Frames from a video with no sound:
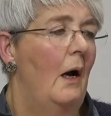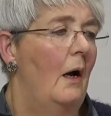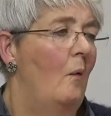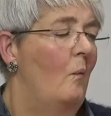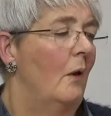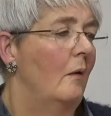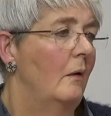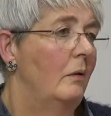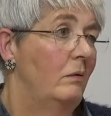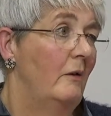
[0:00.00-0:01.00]
Well,
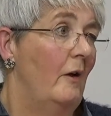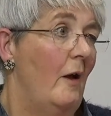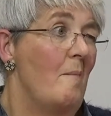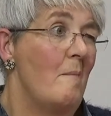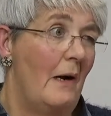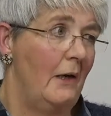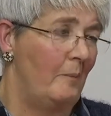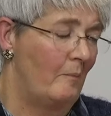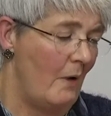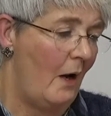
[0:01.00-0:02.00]
my
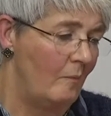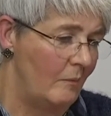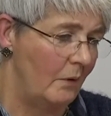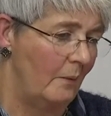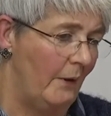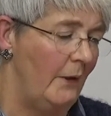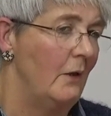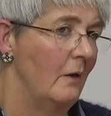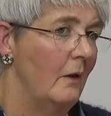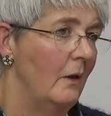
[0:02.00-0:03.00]
humble
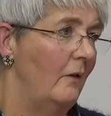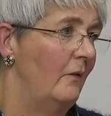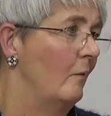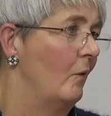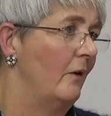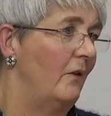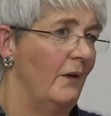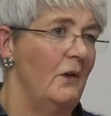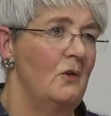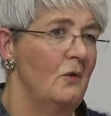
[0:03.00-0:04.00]
opinion is the word
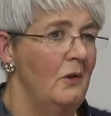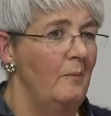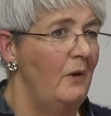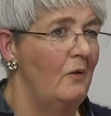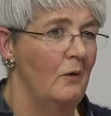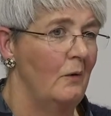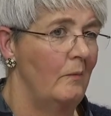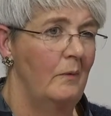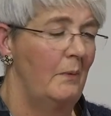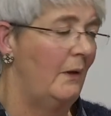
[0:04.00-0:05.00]
essential should be
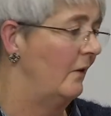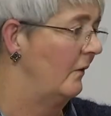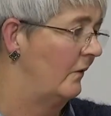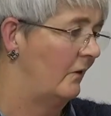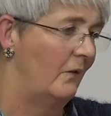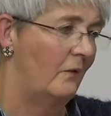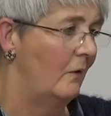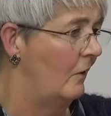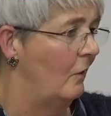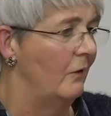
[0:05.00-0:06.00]
dropped because it's just
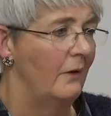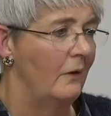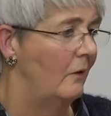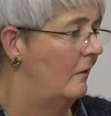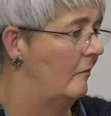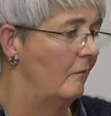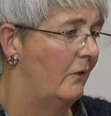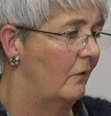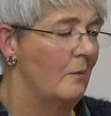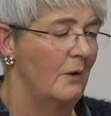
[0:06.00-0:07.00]
causing
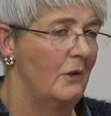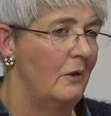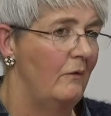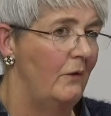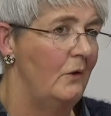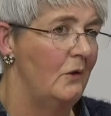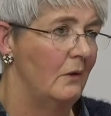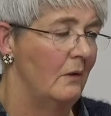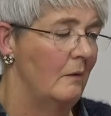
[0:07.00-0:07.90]
so much confusion.